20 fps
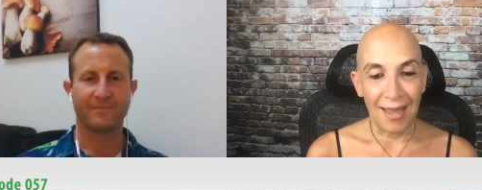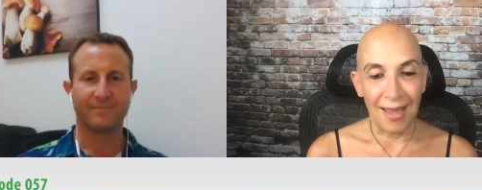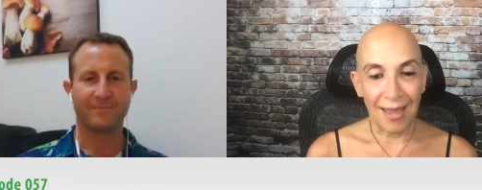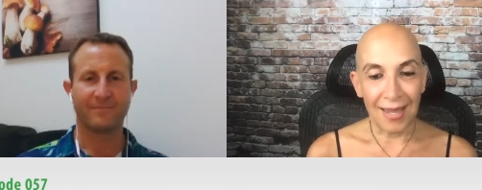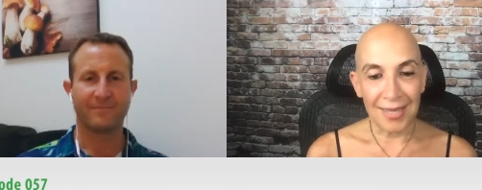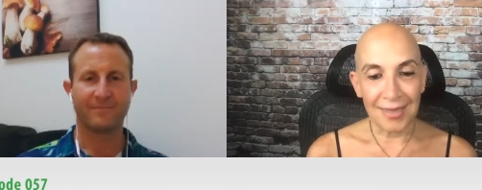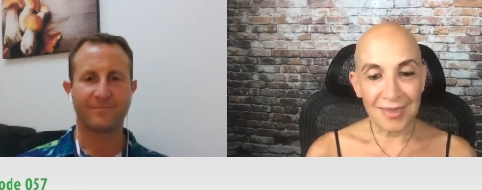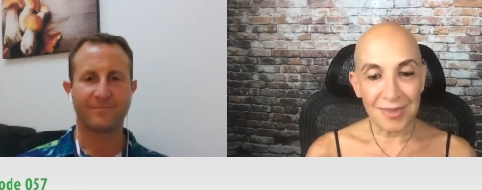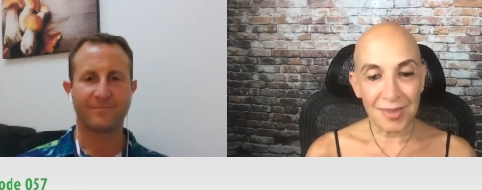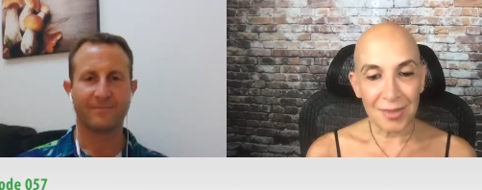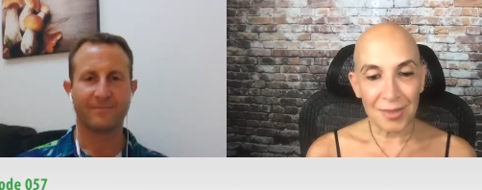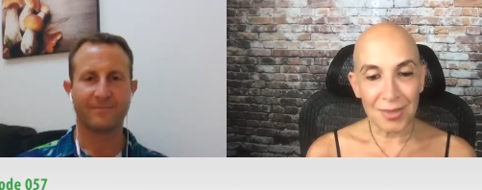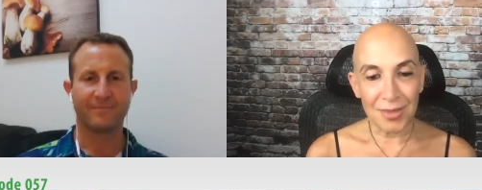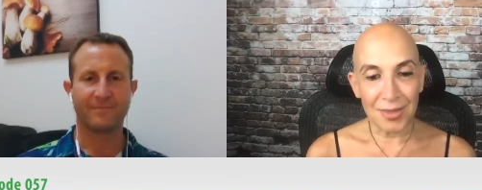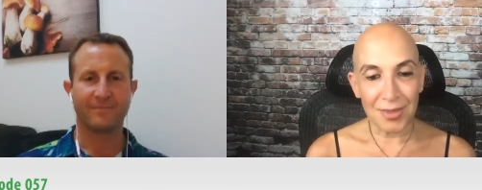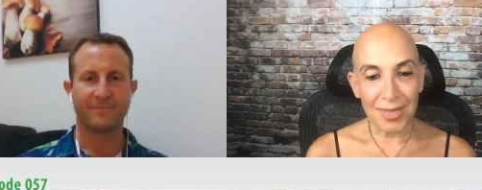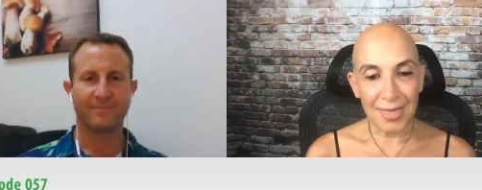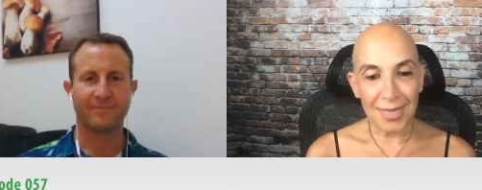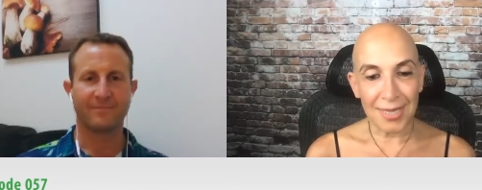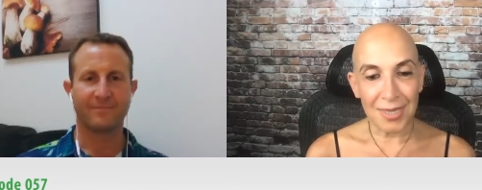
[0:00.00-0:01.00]
Speaker 1: I
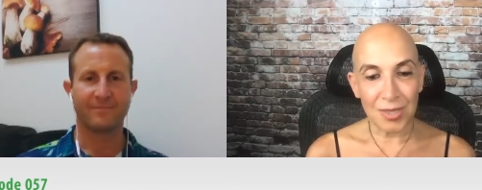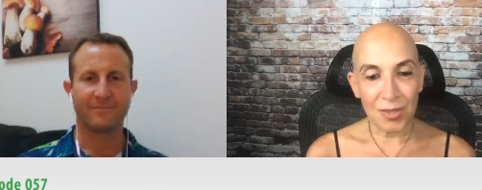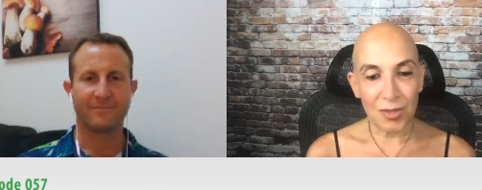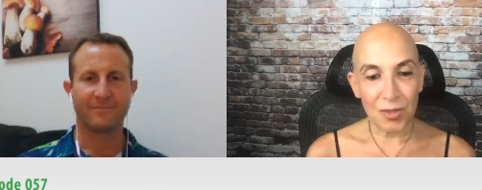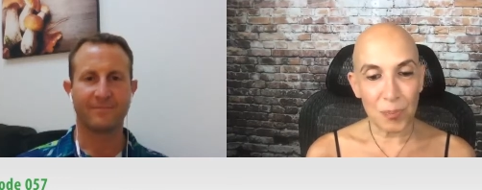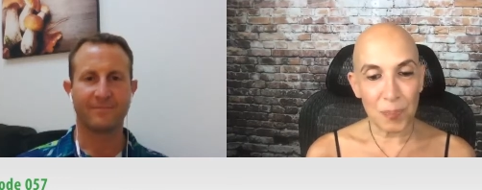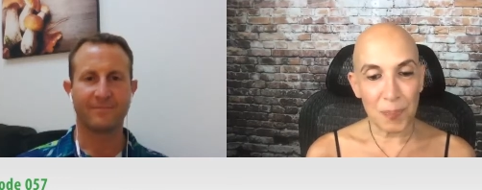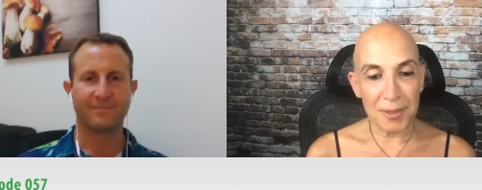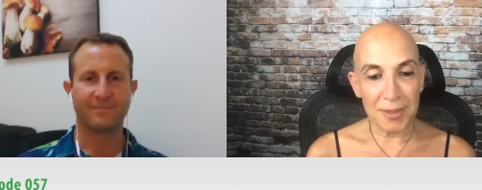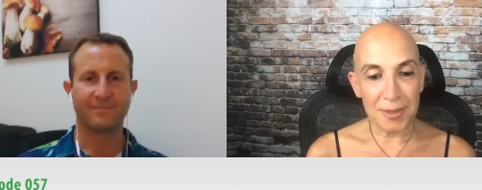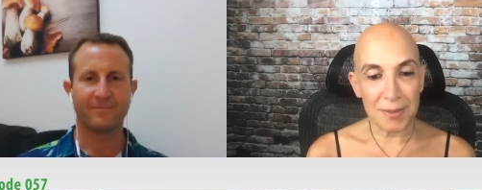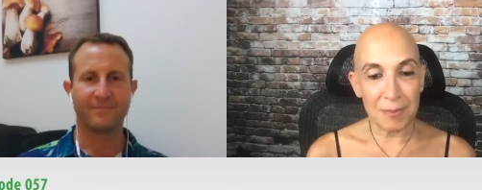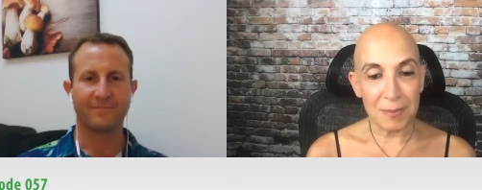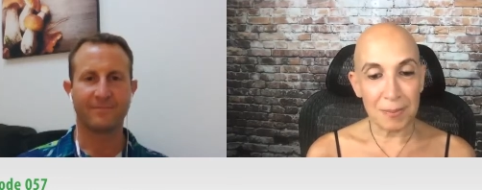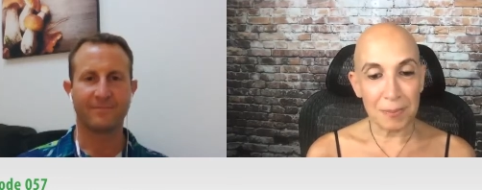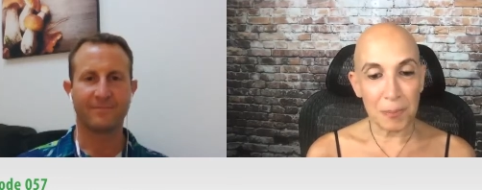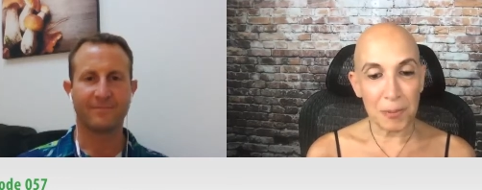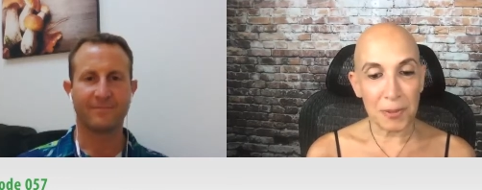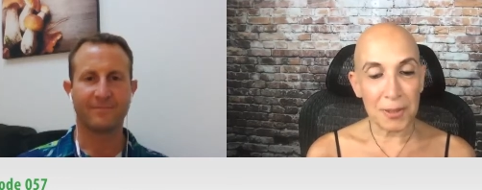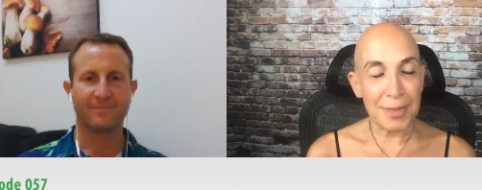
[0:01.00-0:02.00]
learned that you've
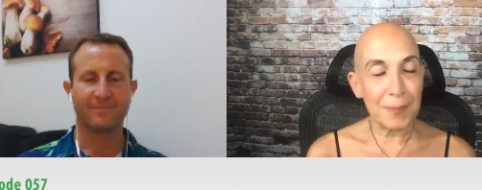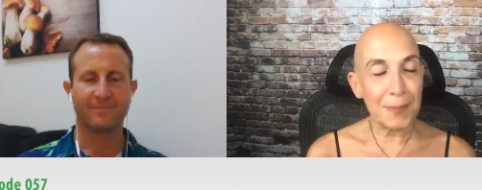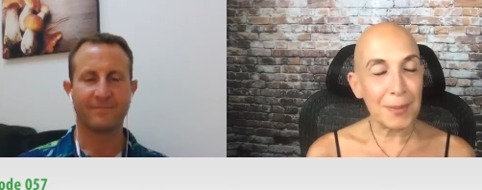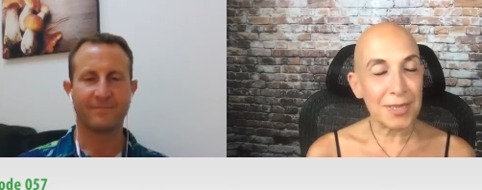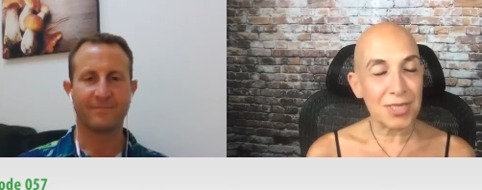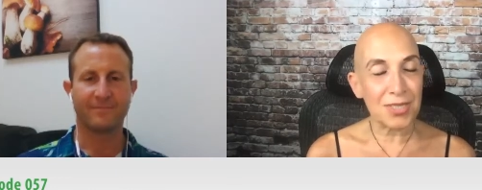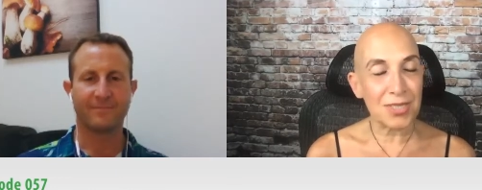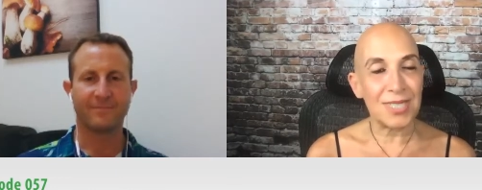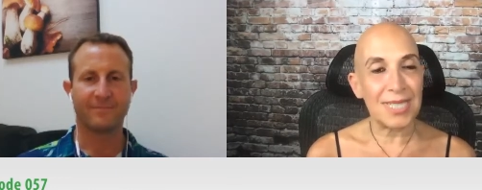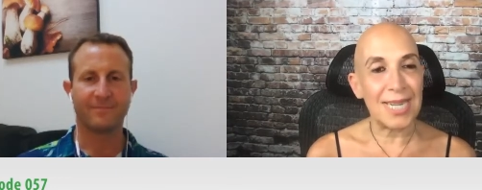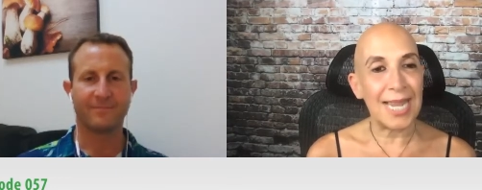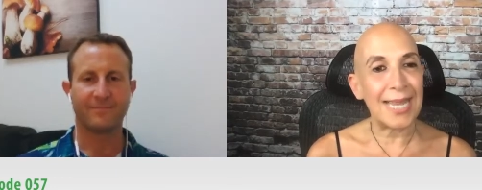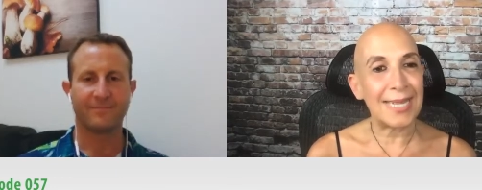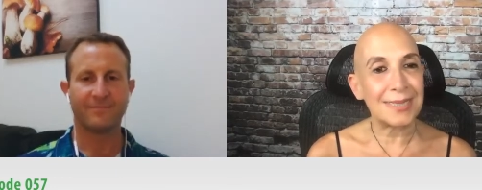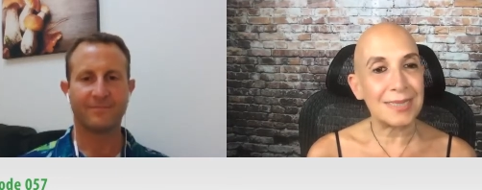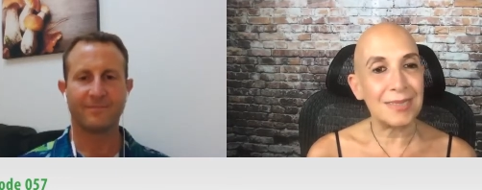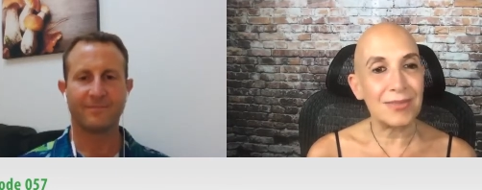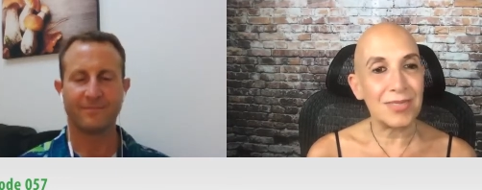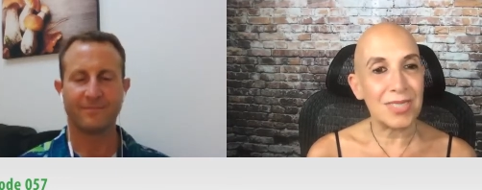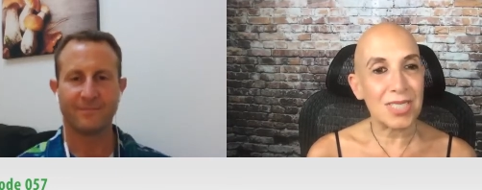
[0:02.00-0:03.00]
been pretty much of an
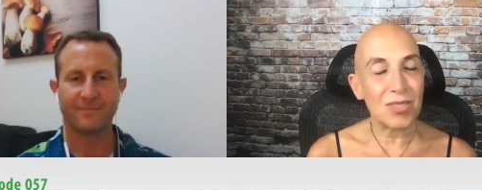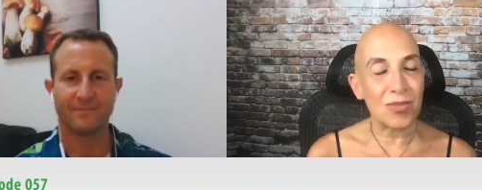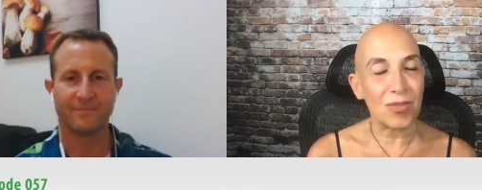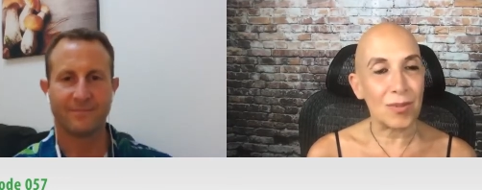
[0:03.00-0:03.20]
activist